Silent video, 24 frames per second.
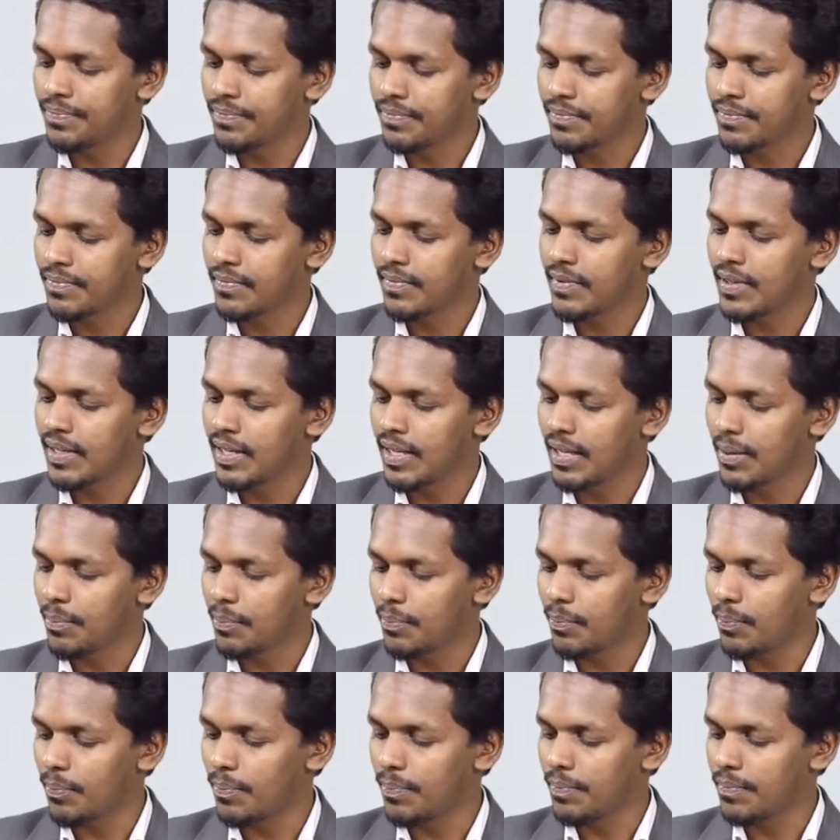
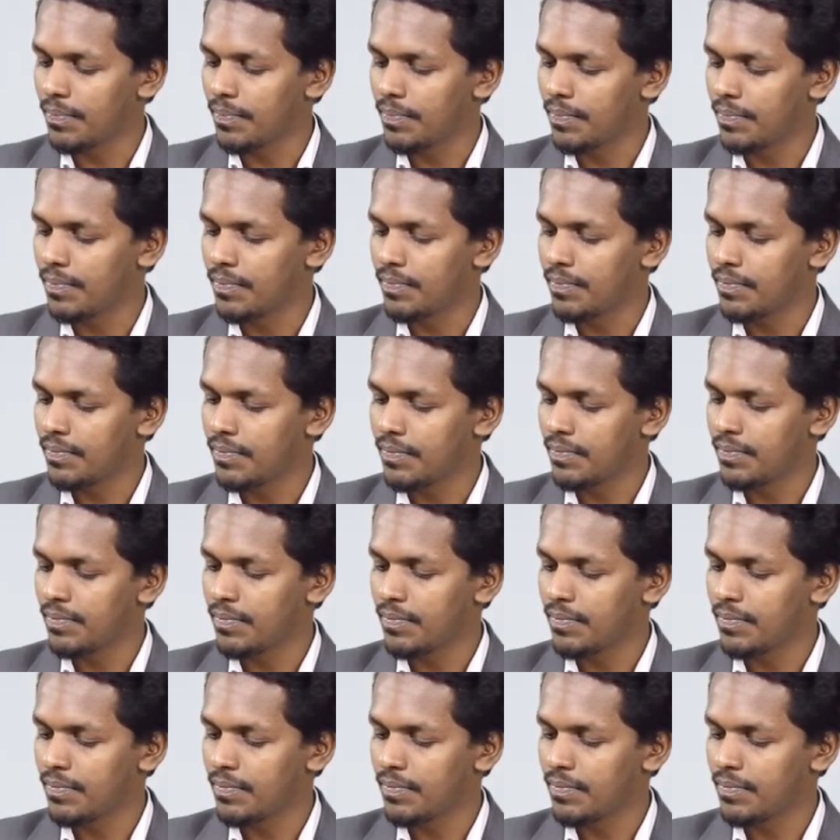[no speech]